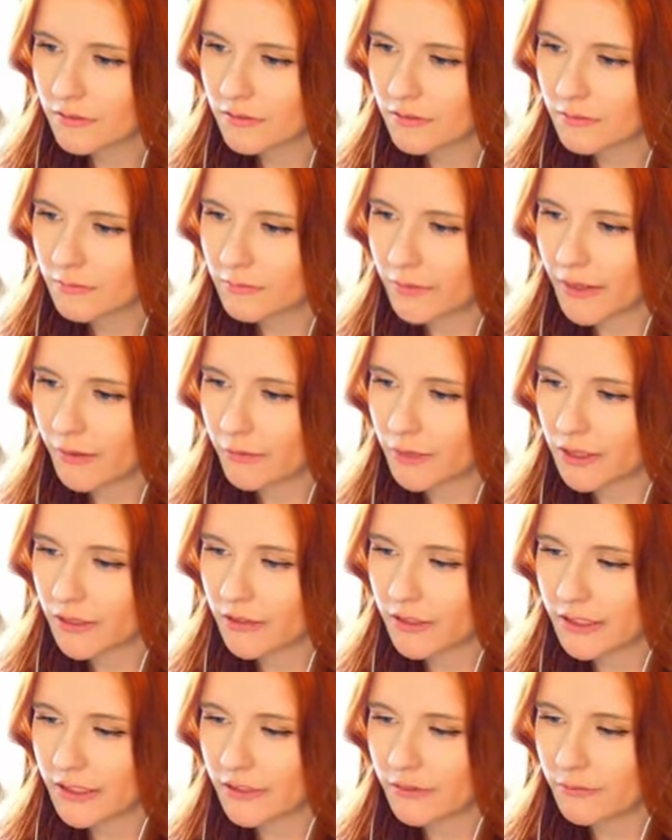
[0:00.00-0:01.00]
But we're
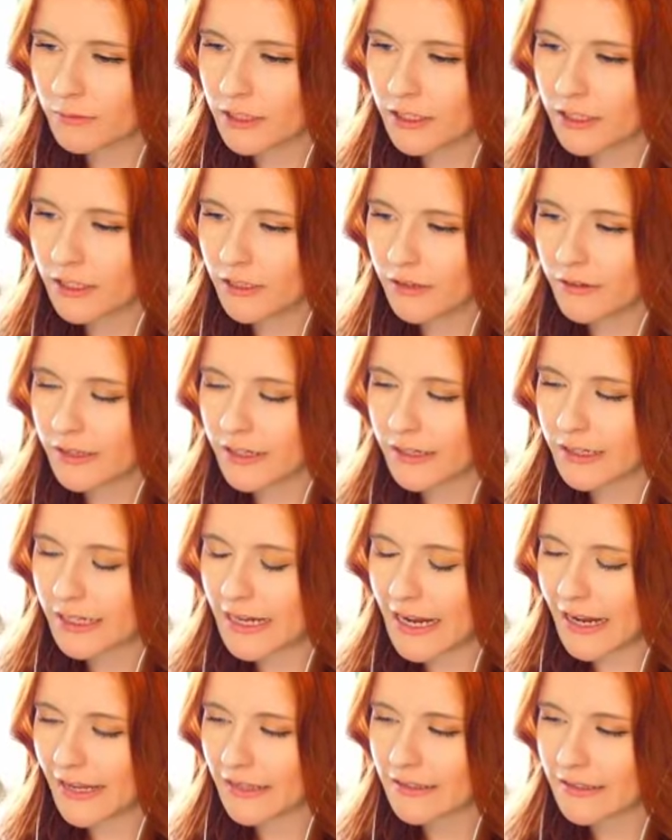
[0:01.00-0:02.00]
gonna, we're gonna go there
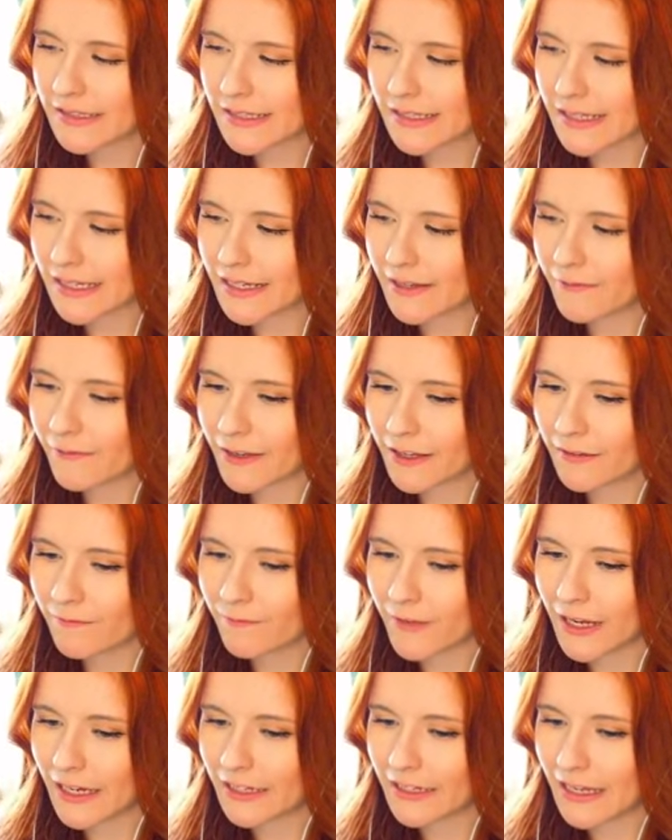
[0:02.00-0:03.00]
today and see if we can
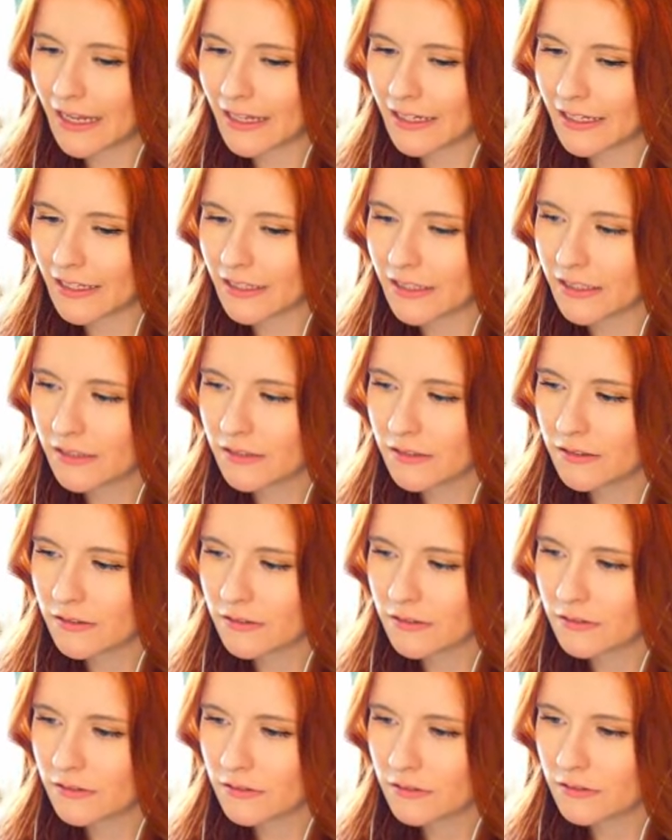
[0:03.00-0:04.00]
find any
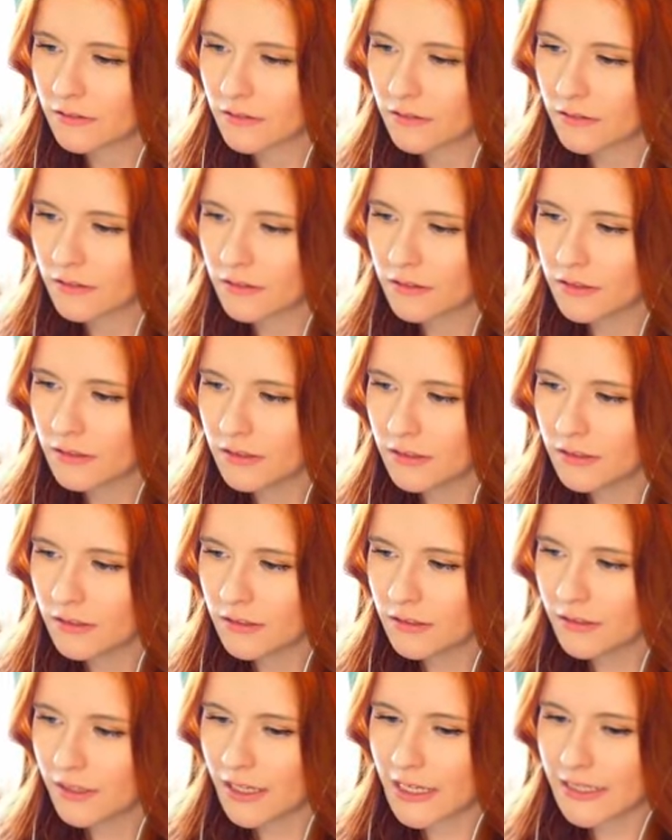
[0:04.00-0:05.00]

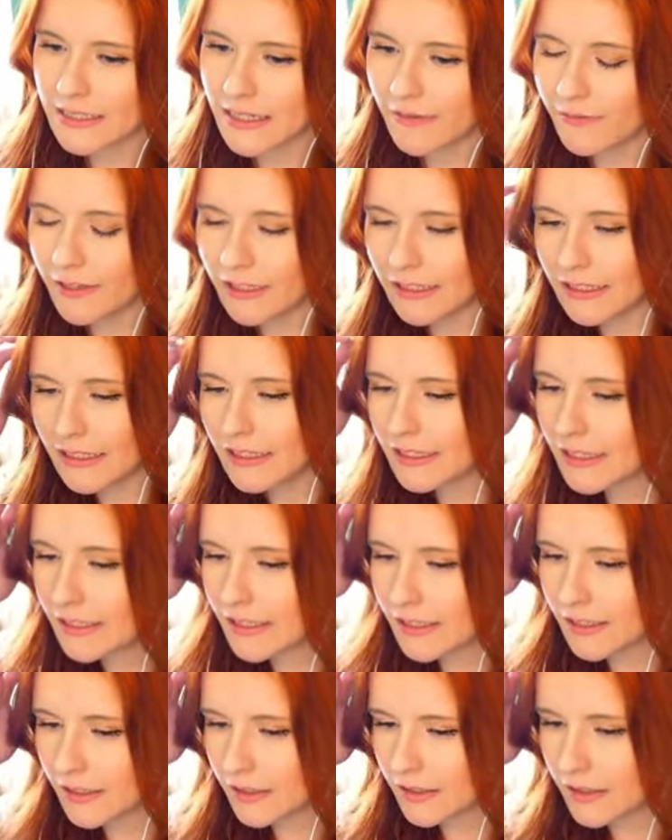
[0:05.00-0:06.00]
I definitely
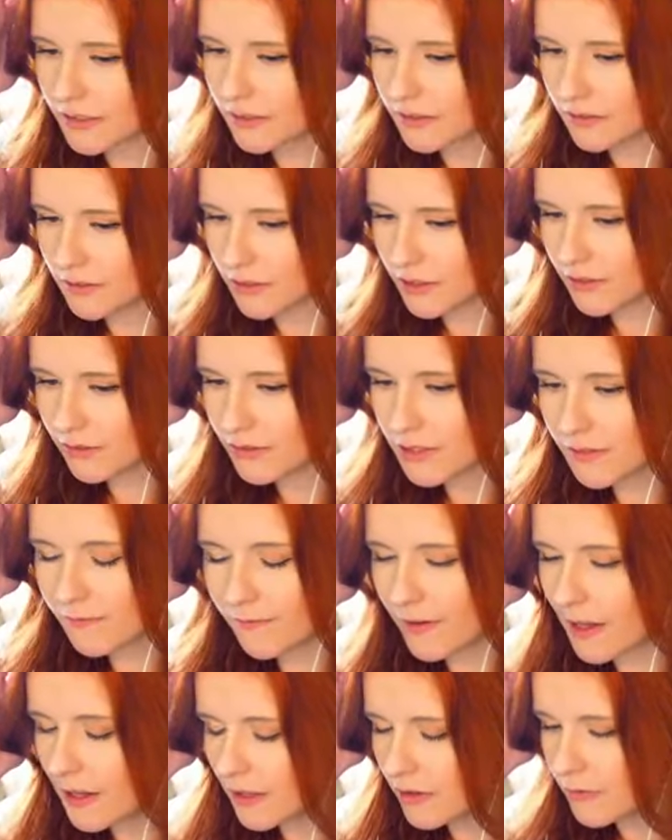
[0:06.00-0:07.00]
need you to
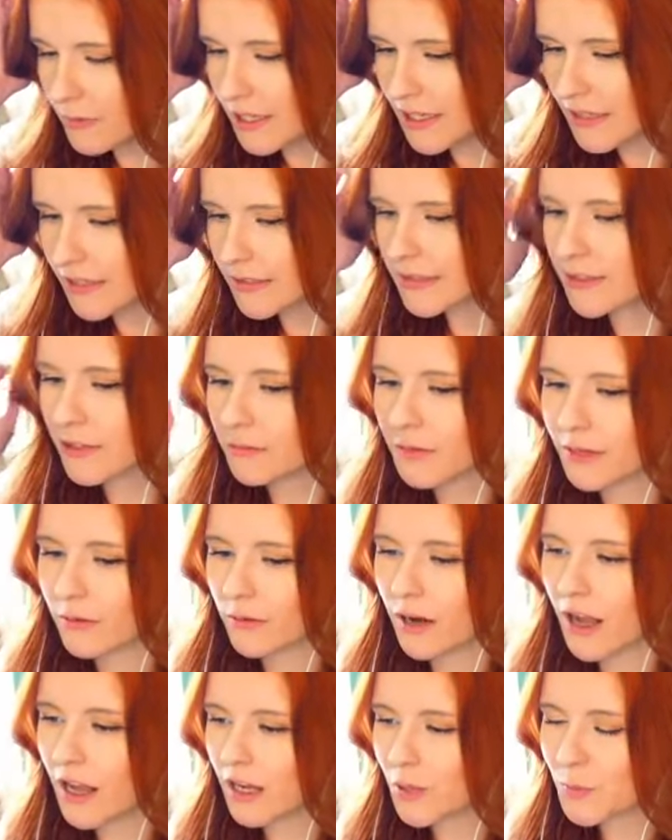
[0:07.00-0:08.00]
follow me because you're my
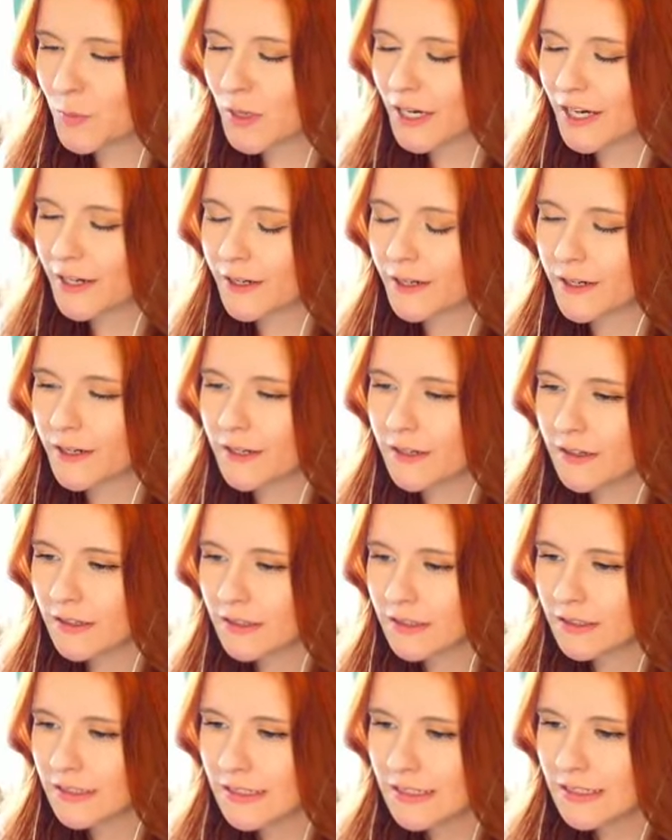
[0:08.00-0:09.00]
rock breaker.
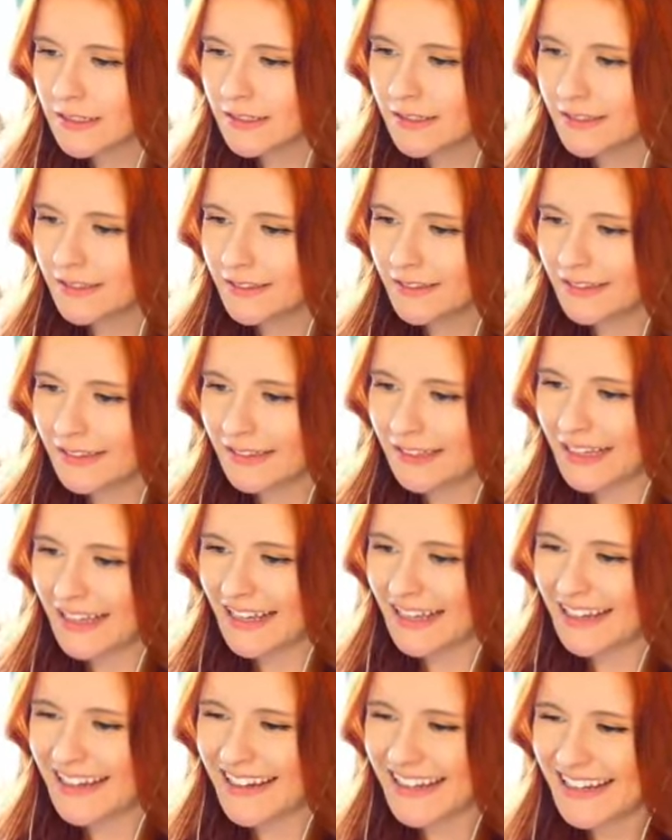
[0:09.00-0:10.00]

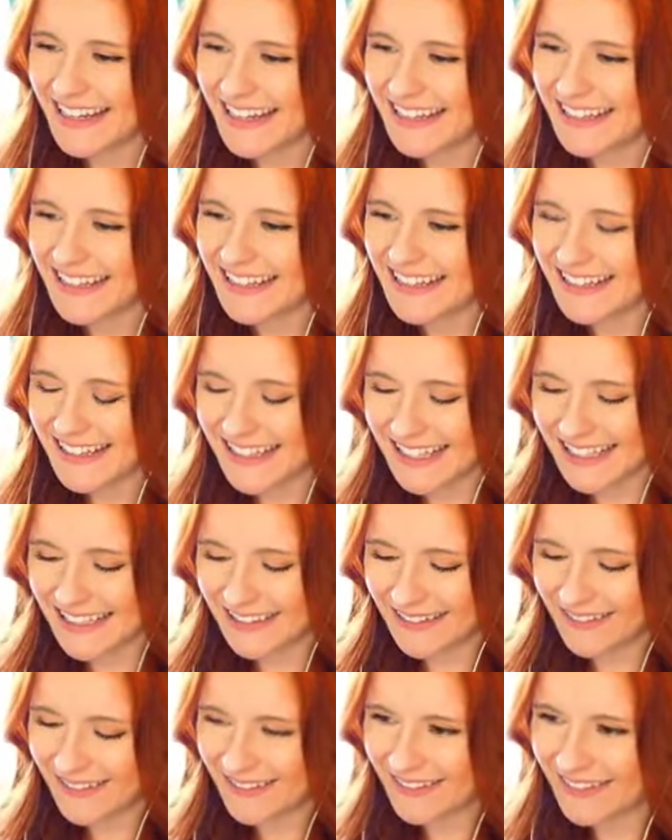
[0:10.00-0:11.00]
And
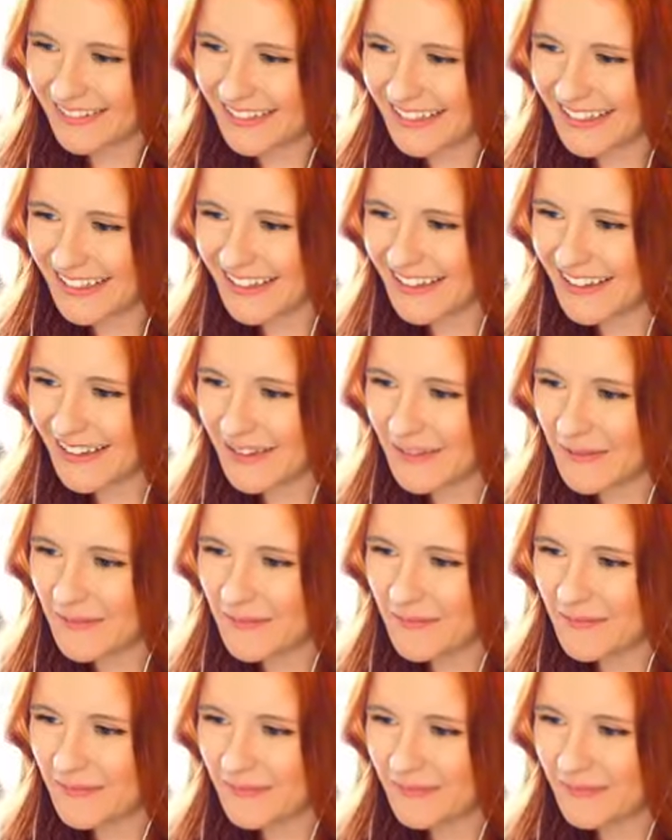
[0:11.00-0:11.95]
um,